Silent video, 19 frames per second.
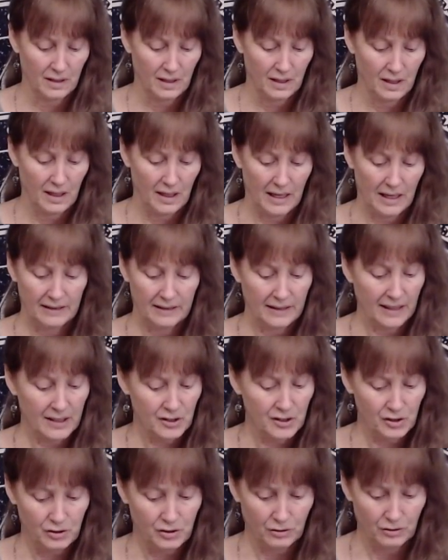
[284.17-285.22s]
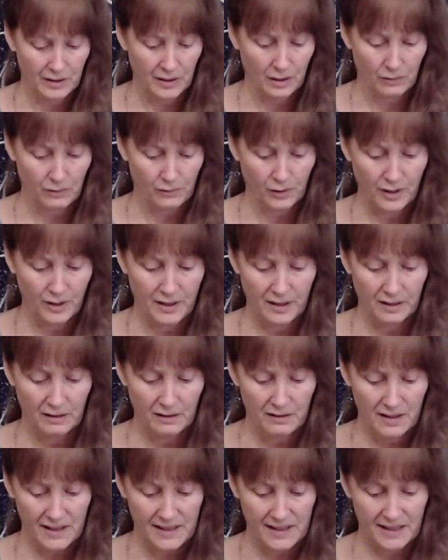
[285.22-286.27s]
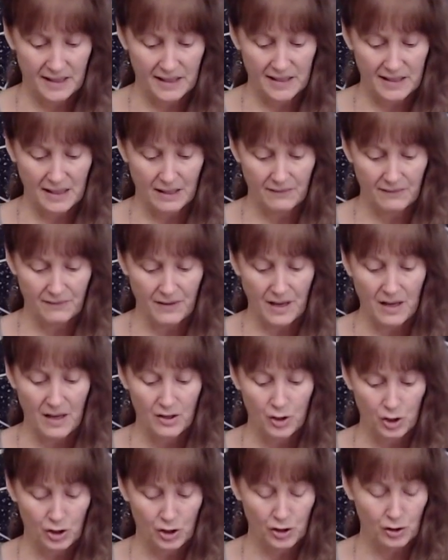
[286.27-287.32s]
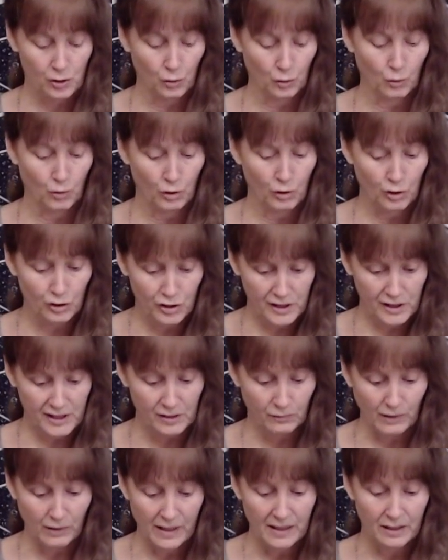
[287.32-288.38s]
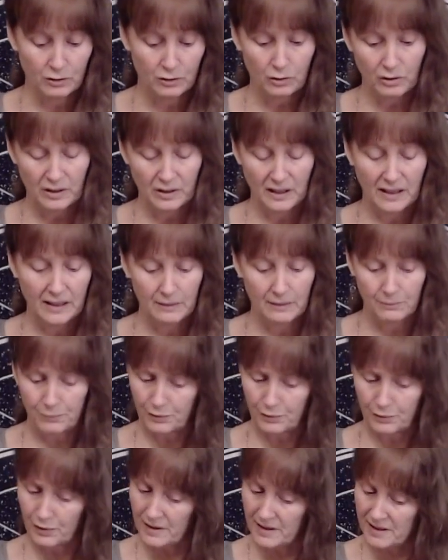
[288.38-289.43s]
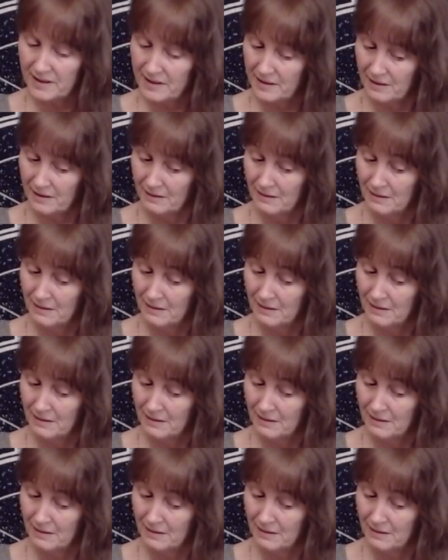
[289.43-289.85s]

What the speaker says: And next to it over here, the 6 of Swords, right under the Empress,